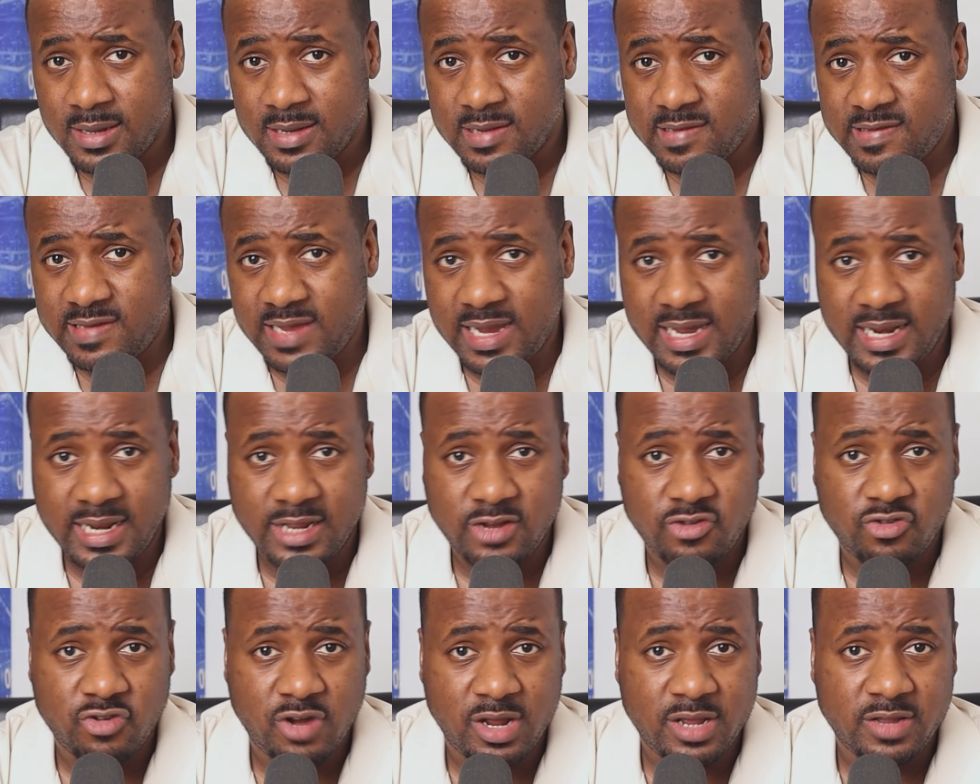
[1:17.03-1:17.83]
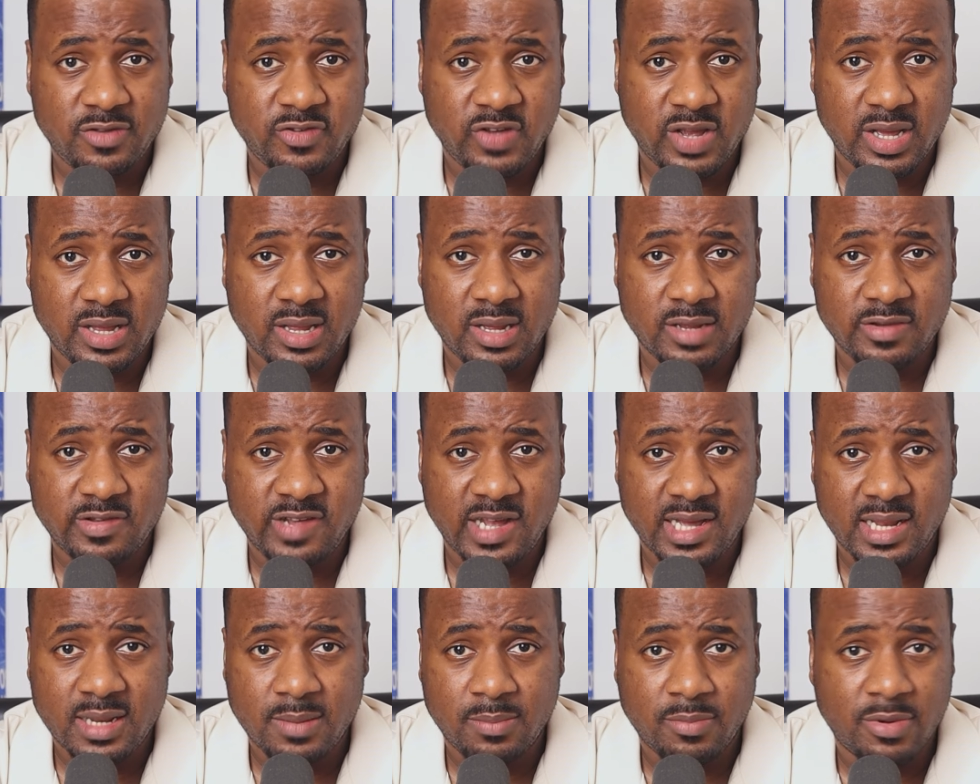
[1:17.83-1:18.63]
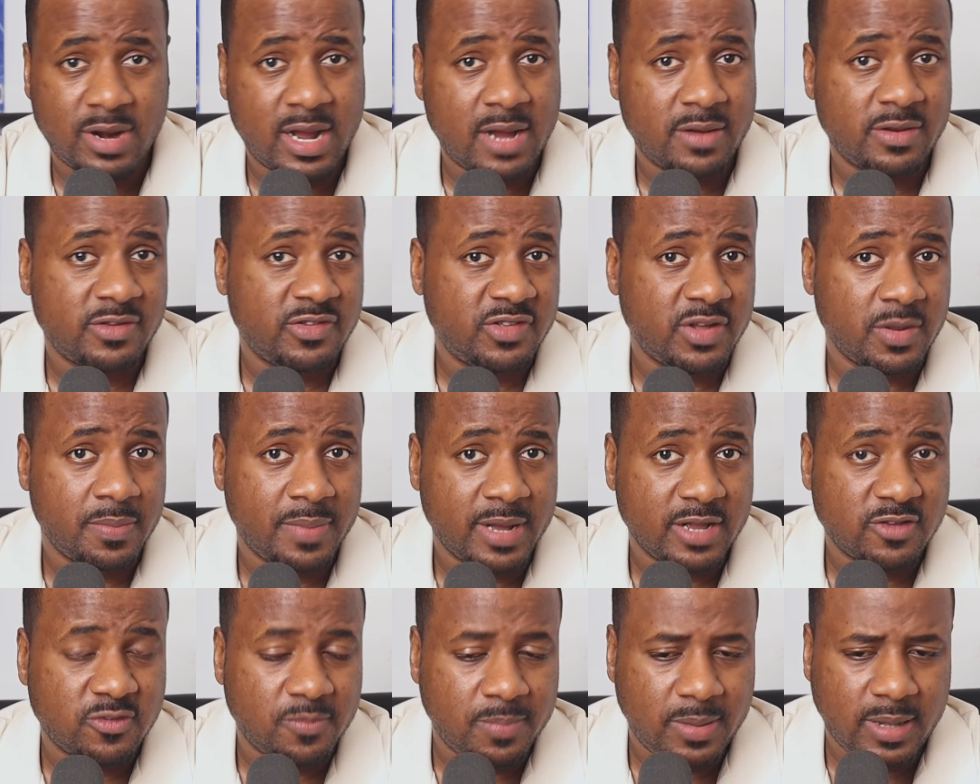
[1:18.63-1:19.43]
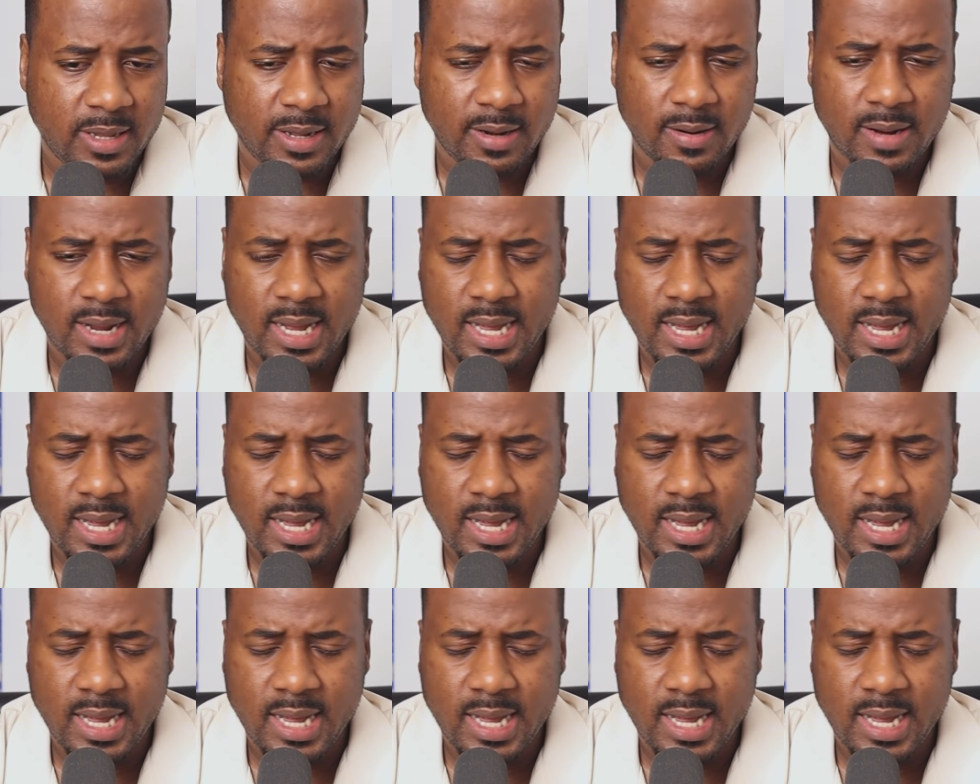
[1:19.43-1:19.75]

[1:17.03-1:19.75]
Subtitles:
saying that Jaylen Brown is their best player.